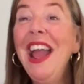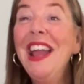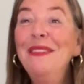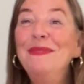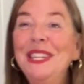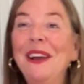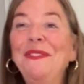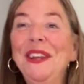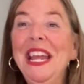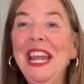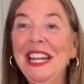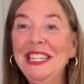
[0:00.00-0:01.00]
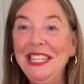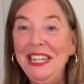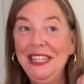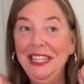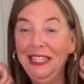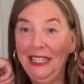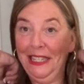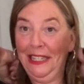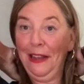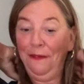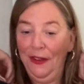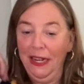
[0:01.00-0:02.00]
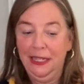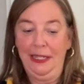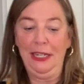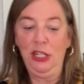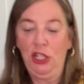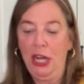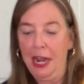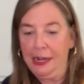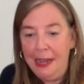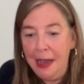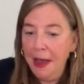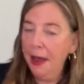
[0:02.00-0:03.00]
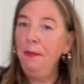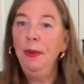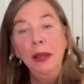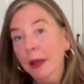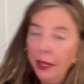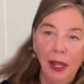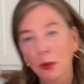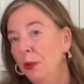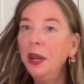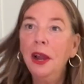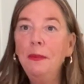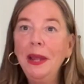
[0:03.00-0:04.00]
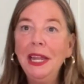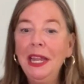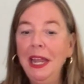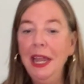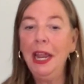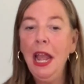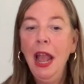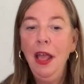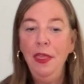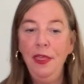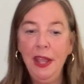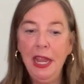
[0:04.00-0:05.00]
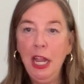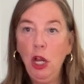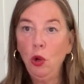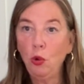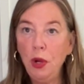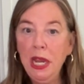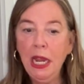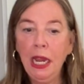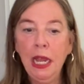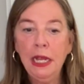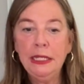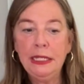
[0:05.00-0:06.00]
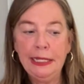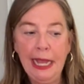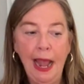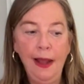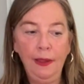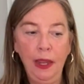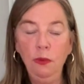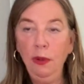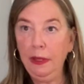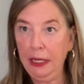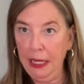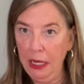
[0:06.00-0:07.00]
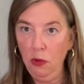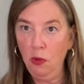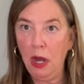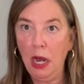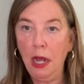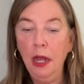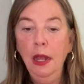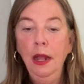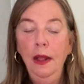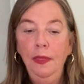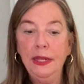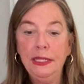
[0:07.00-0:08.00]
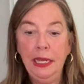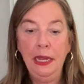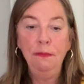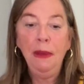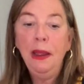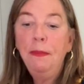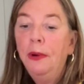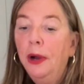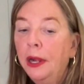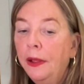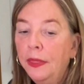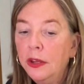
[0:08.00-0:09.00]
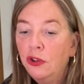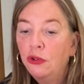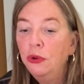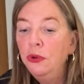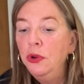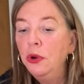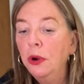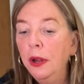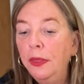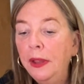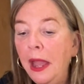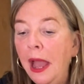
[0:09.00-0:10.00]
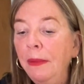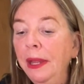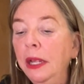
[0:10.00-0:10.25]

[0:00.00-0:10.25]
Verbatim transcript: Stephanie Hansen, and this is stephaniesdish.com, and we are making the Greek salad with quinoa that's in my book, The True North Cabin